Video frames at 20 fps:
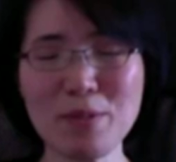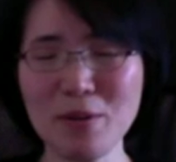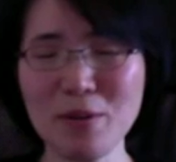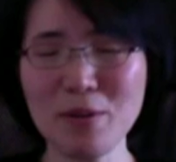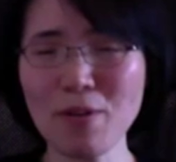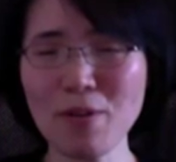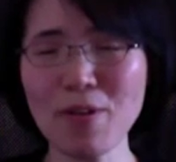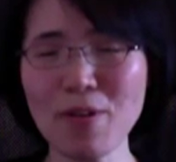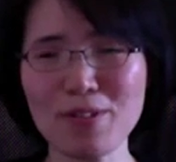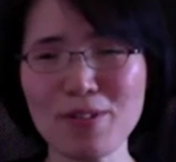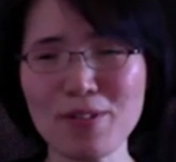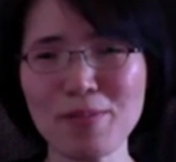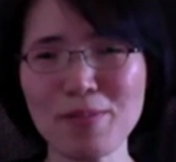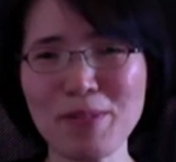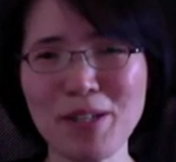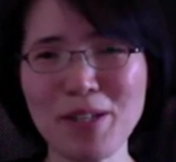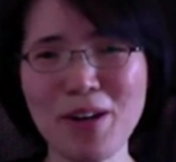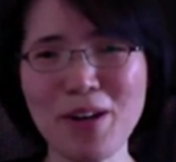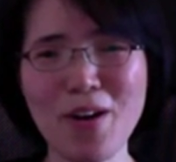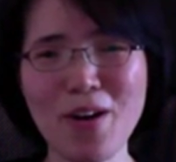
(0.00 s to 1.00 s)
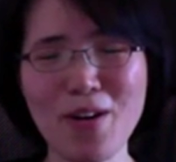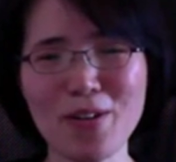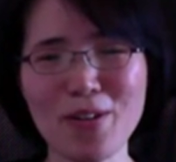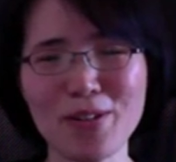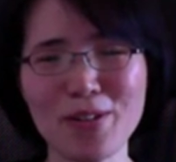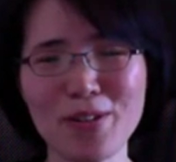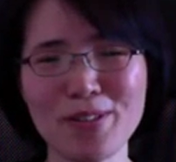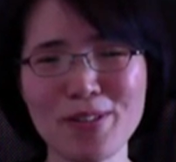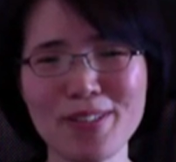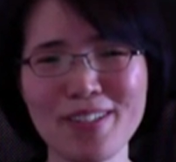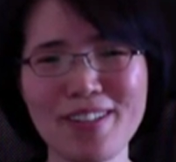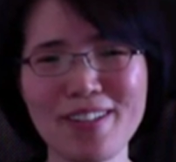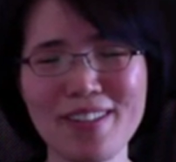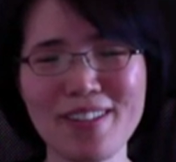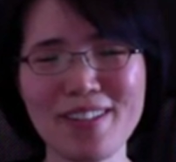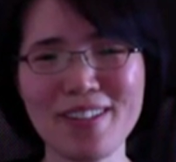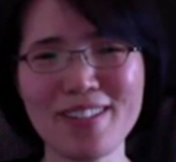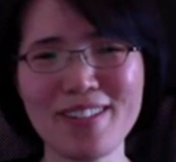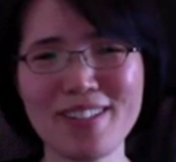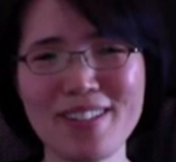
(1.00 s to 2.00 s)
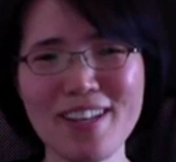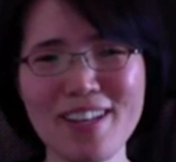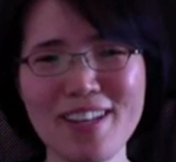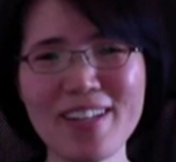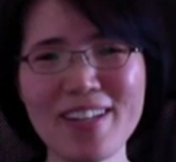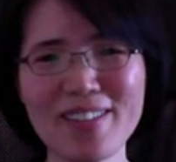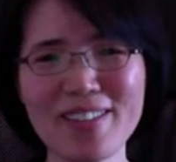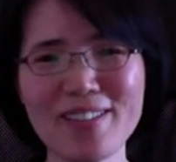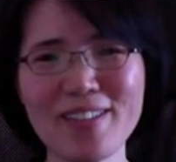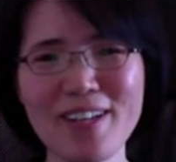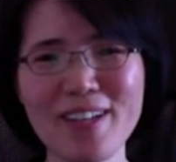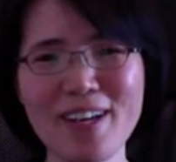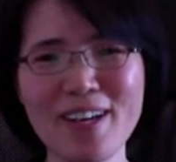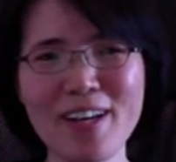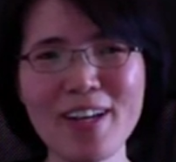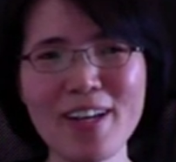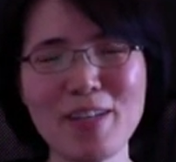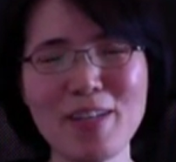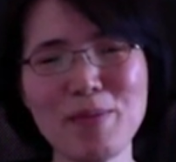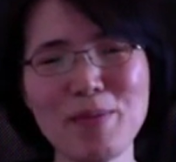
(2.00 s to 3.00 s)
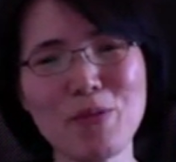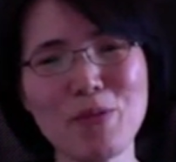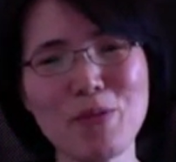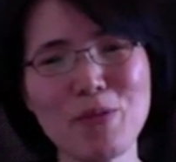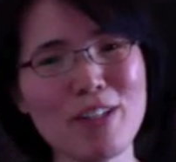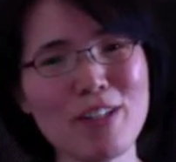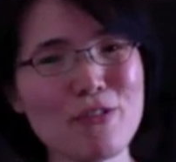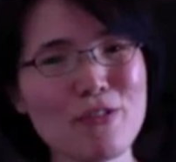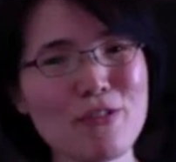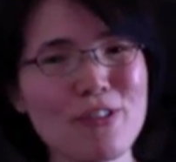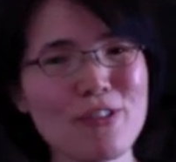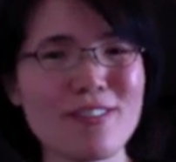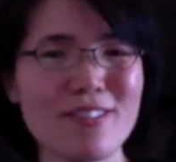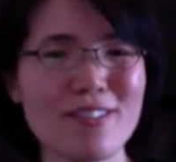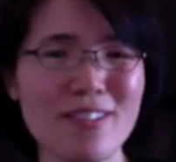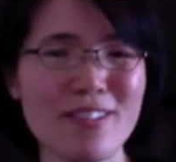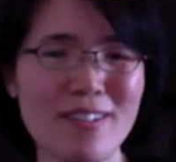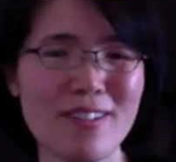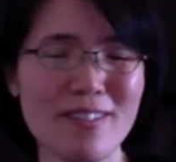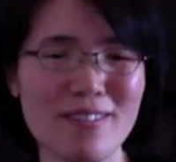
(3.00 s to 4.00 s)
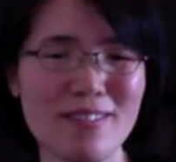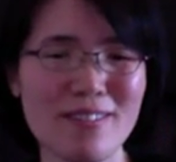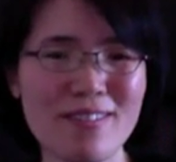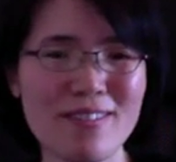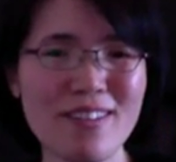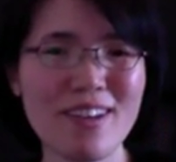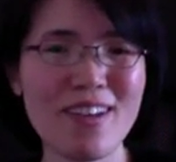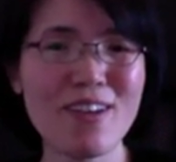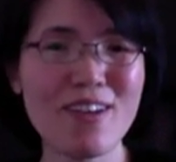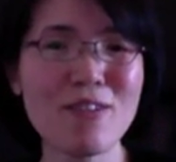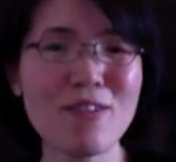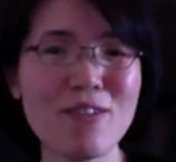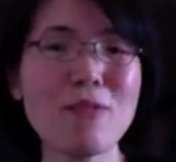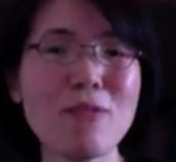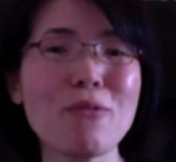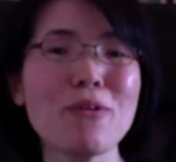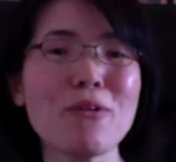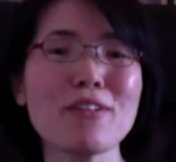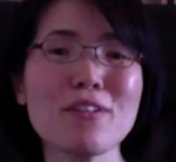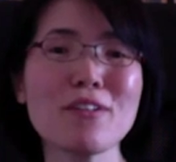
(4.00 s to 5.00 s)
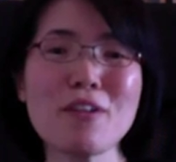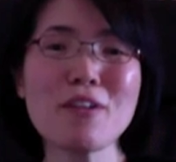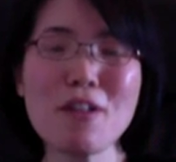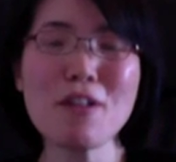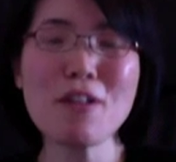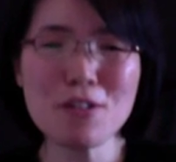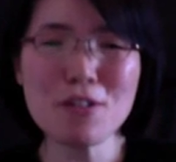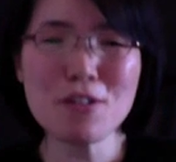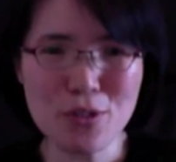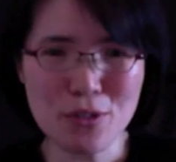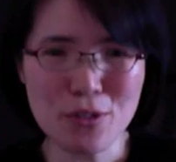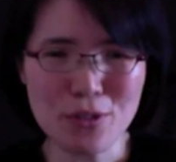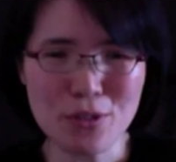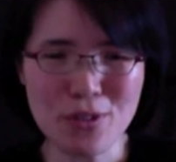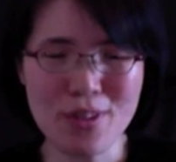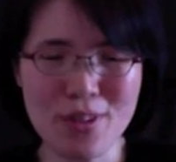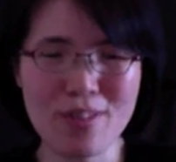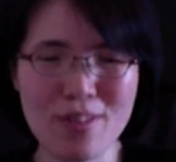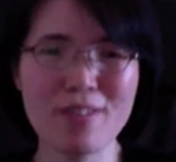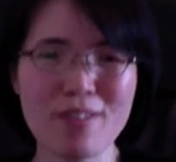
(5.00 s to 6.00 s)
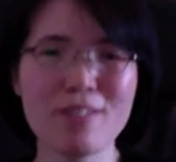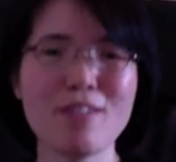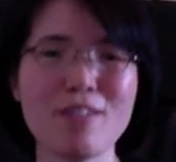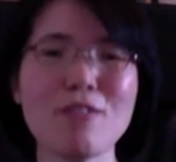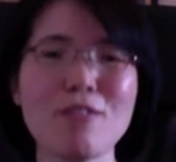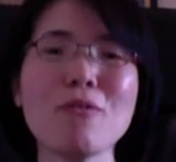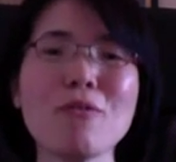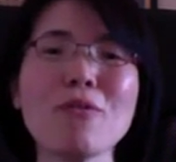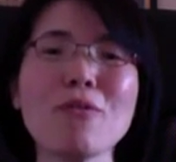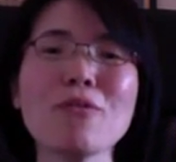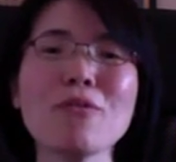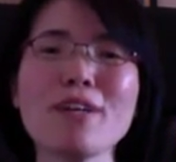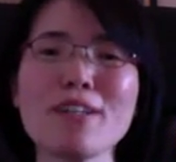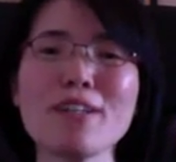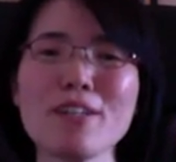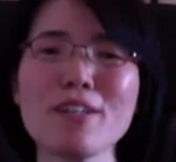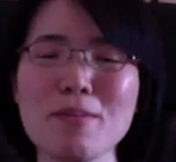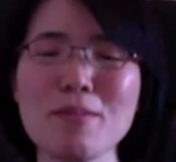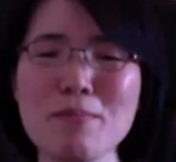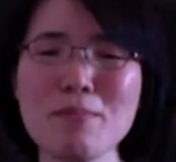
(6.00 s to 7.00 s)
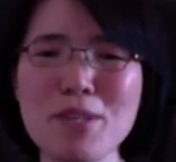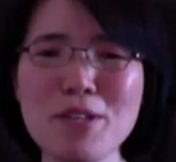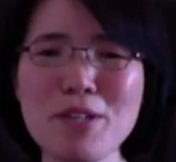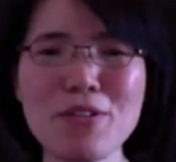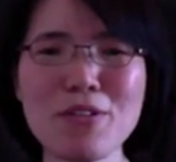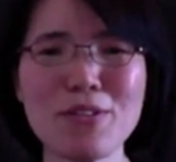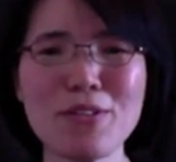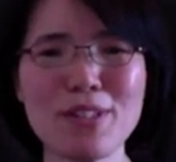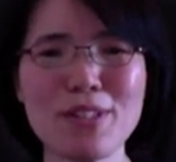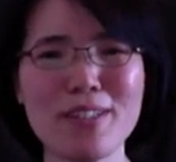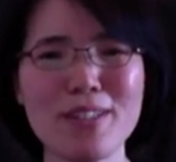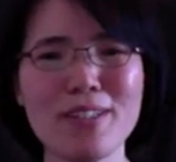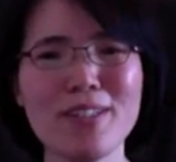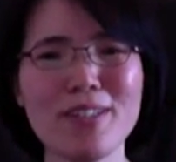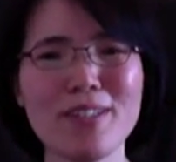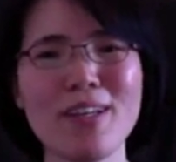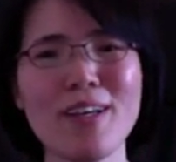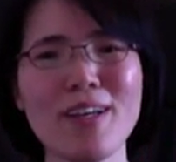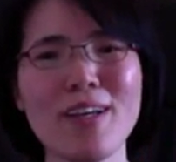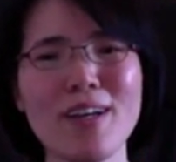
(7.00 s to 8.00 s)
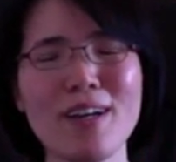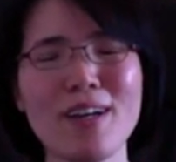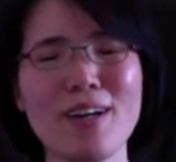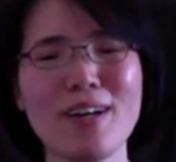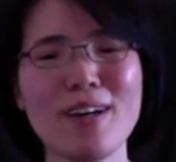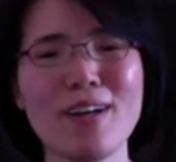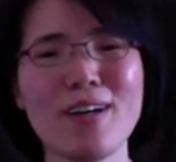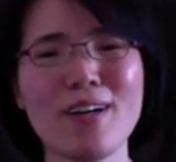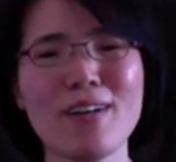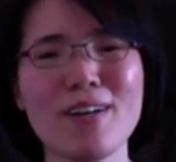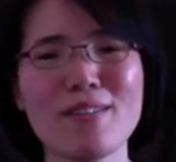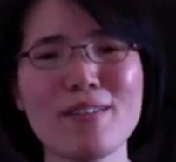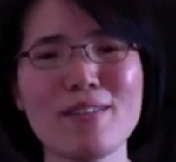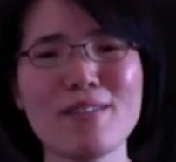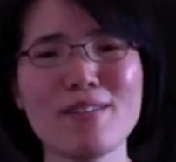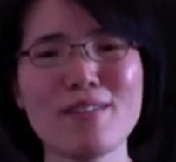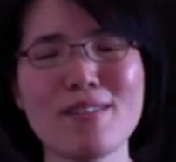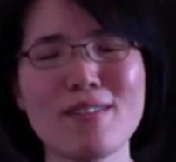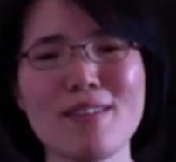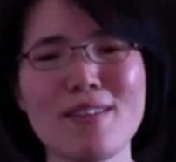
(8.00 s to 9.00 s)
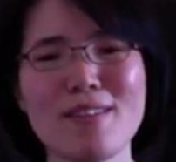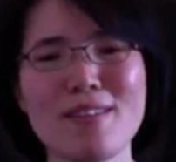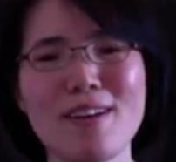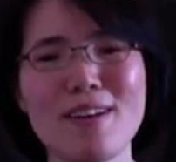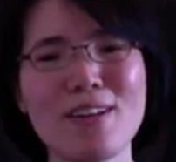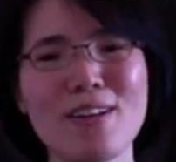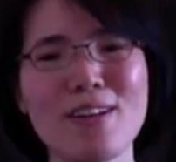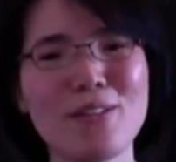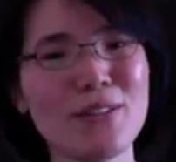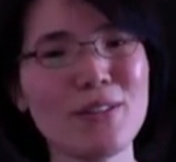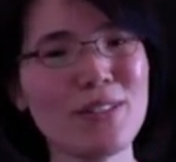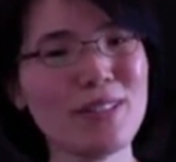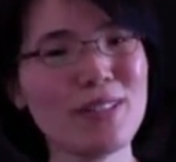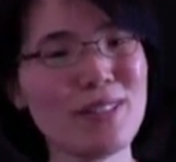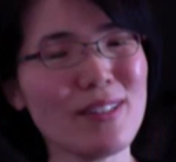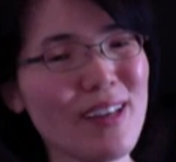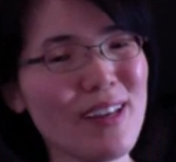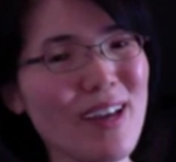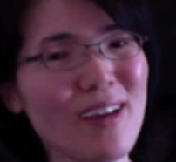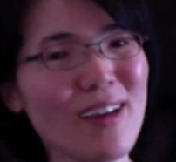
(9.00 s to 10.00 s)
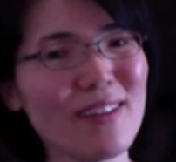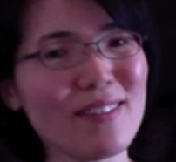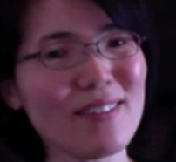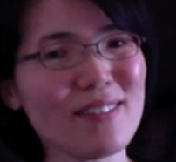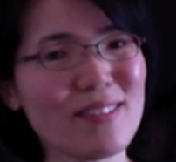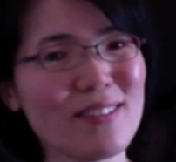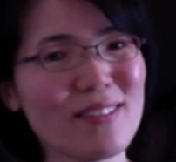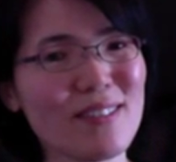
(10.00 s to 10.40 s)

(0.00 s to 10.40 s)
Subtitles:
course, because these days, if you are interested in Korean culture, there are online community that you can get